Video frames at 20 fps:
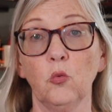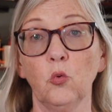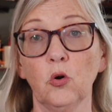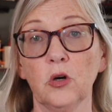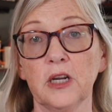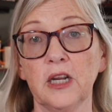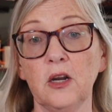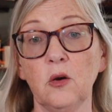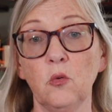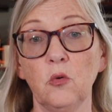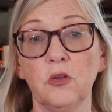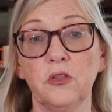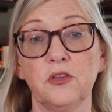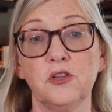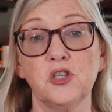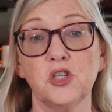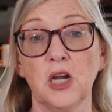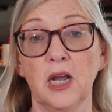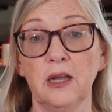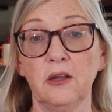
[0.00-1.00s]
Working
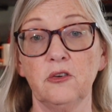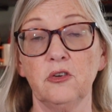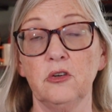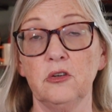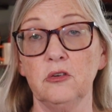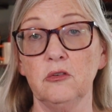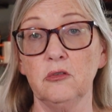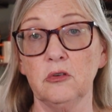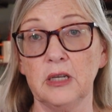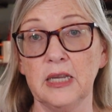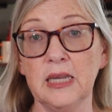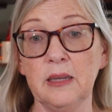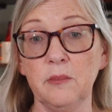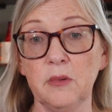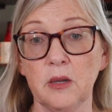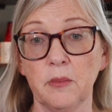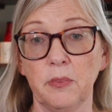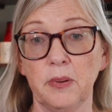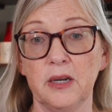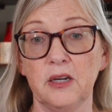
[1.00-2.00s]
with childhood
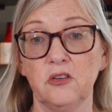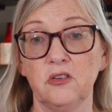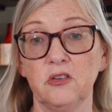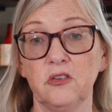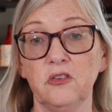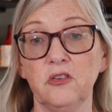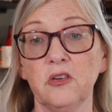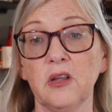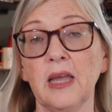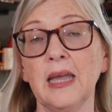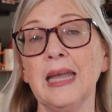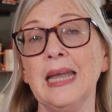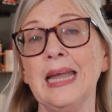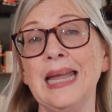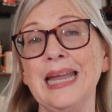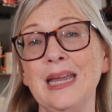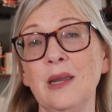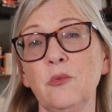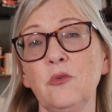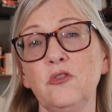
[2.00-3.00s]
leukemia patients,
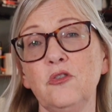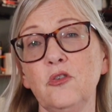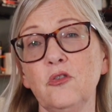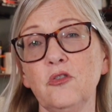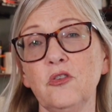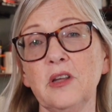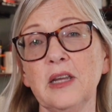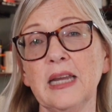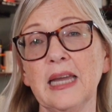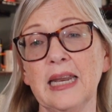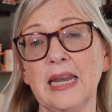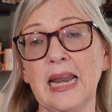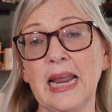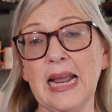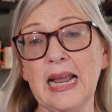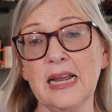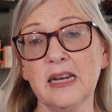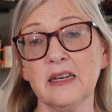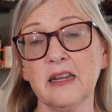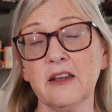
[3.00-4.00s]
he was using an
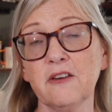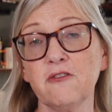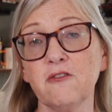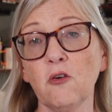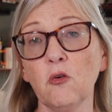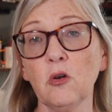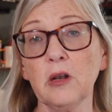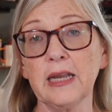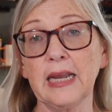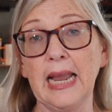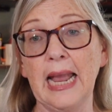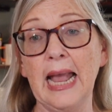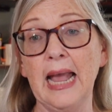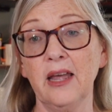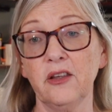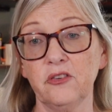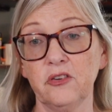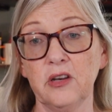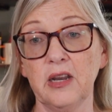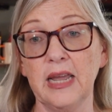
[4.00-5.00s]
antifolic
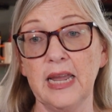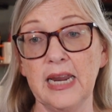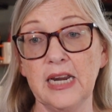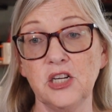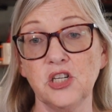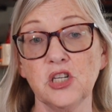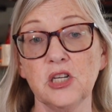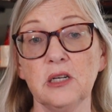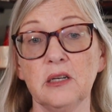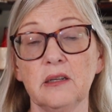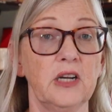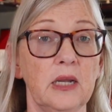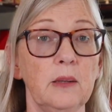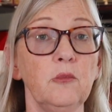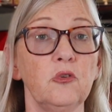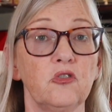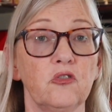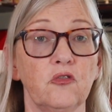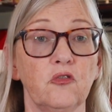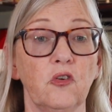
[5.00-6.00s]
acid agent a
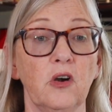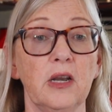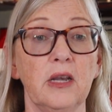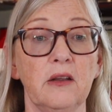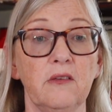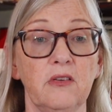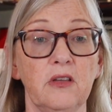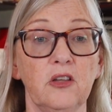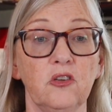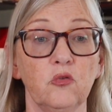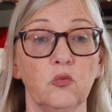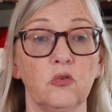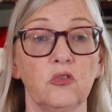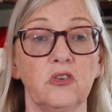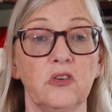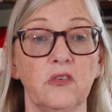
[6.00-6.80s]
chemist friend of his was